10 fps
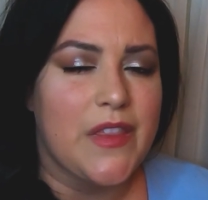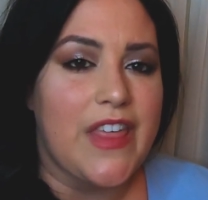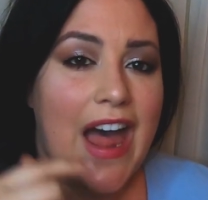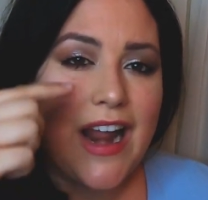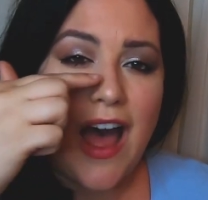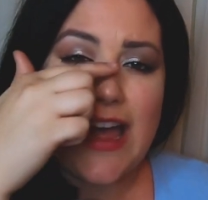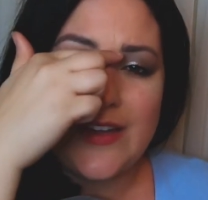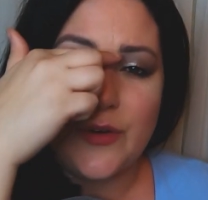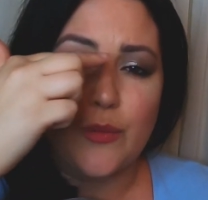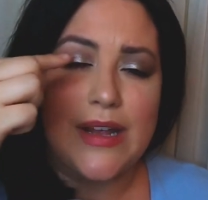that high
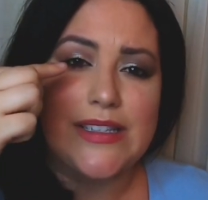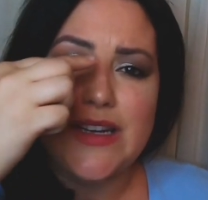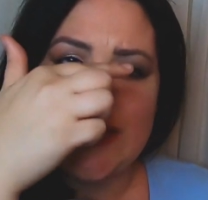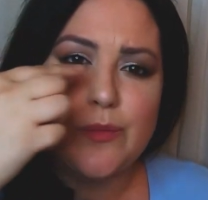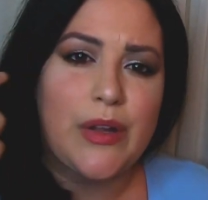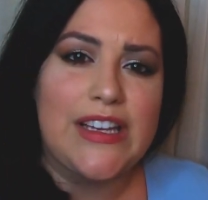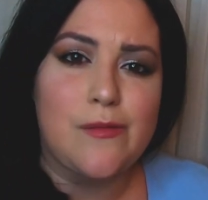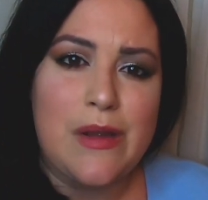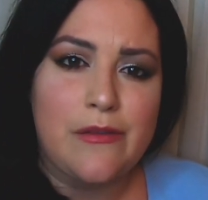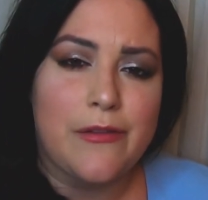of a resonance
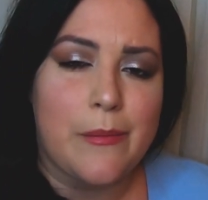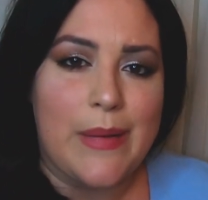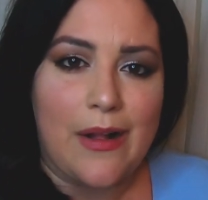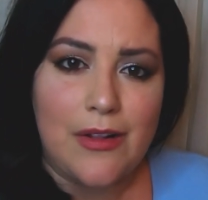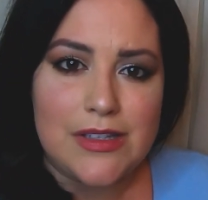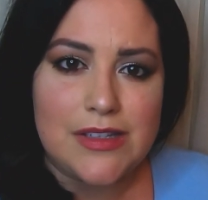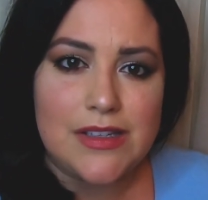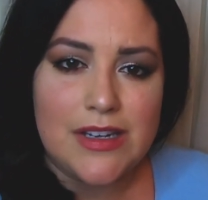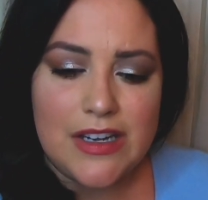placement for belt.